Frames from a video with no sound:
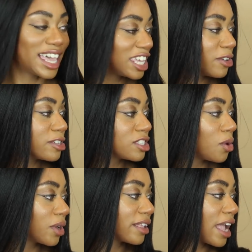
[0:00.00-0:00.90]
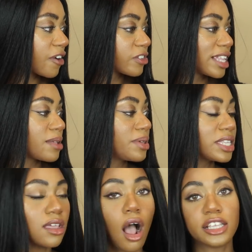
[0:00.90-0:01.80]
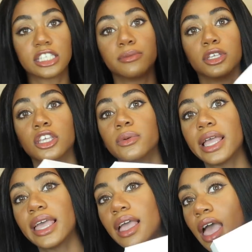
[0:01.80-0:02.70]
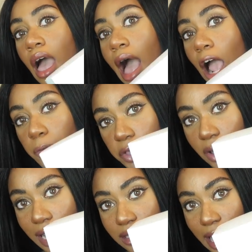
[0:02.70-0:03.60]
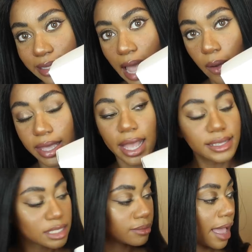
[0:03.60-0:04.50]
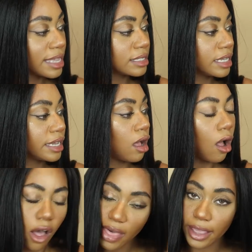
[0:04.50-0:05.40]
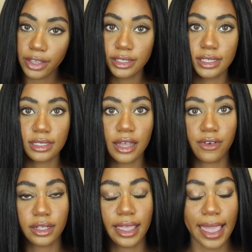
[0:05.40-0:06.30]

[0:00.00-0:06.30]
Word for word: Thank you to So Good Hair for sending me this awesome unit. I hope that you guys liked how I customized it, all that good stuff on